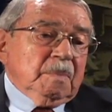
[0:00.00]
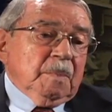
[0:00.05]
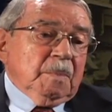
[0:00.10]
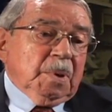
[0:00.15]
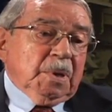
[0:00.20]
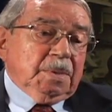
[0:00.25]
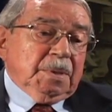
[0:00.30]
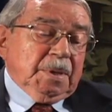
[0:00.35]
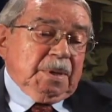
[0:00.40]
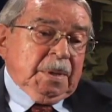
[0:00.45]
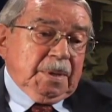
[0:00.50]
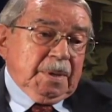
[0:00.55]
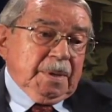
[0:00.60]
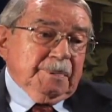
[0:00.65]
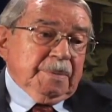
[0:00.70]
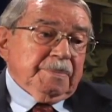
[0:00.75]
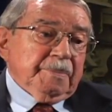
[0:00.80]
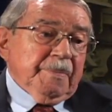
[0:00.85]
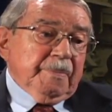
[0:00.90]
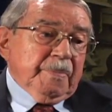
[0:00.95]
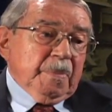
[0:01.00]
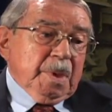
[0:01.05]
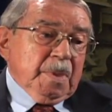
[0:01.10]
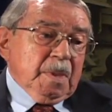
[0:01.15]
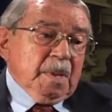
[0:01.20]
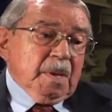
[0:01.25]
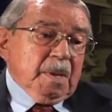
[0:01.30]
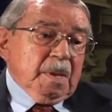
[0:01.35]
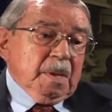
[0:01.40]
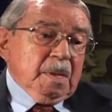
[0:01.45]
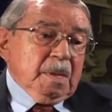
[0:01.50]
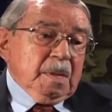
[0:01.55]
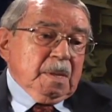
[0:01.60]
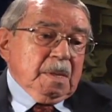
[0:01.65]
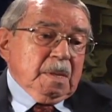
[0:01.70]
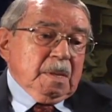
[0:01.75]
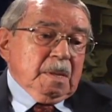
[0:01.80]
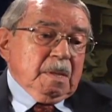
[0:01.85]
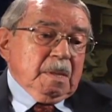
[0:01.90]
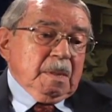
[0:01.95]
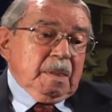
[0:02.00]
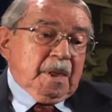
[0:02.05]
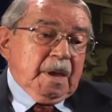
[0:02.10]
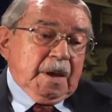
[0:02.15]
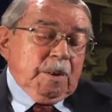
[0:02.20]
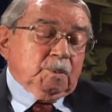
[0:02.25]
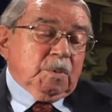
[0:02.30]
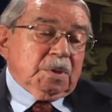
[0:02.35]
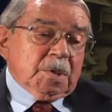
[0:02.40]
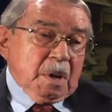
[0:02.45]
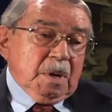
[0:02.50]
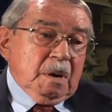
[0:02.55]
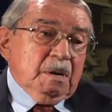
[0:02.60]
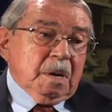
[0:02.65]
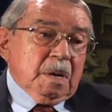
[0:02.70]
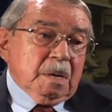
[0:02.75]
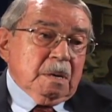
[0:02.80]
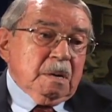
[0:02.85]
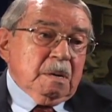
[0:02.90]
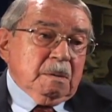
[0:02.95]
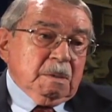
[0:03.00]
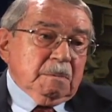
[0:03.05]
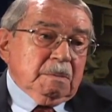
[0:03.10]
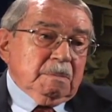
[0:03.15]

But uh, that was hard.